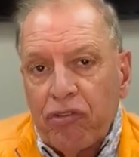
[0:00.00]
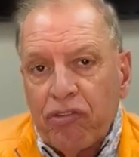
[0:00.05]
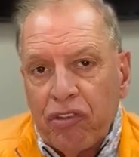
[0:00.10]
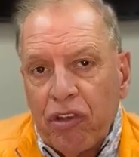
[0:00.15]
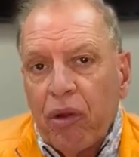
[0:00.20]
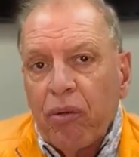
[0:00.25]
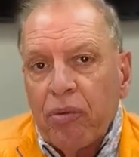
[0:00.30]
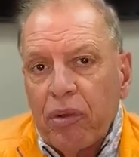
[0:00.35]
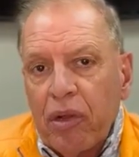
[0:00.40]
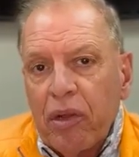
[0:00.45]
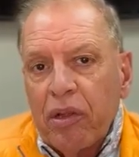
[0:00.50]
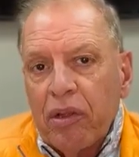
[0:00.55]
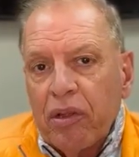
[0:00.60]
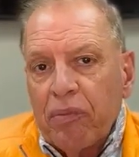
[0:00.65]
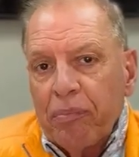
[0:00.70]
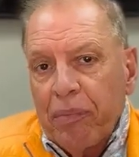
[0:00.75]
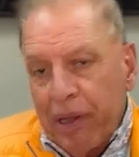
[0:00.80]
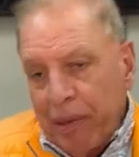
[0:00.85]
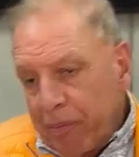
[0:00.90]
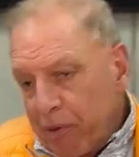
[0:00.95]
So
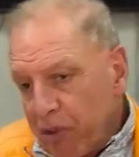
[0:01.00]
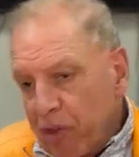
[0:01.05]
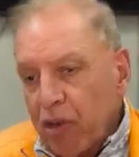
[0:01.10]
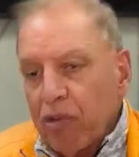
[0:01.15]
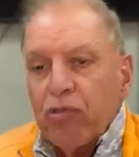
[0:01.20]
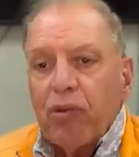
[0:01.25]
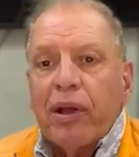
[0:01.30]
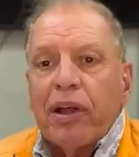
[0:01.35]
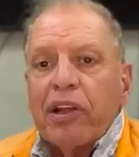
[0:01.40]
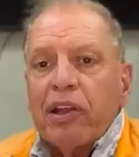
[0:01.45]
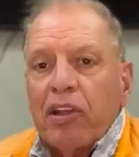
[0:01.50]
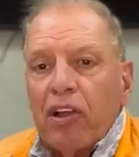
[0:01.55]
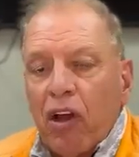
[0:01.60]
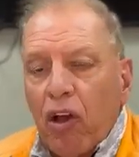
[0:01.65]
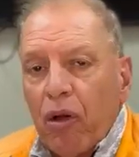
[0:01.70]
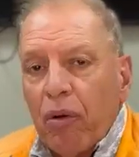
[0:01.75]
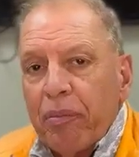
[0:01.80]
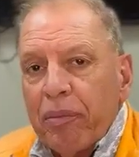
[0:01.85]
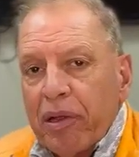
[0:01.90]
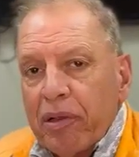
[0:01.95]
maybe they're great at home,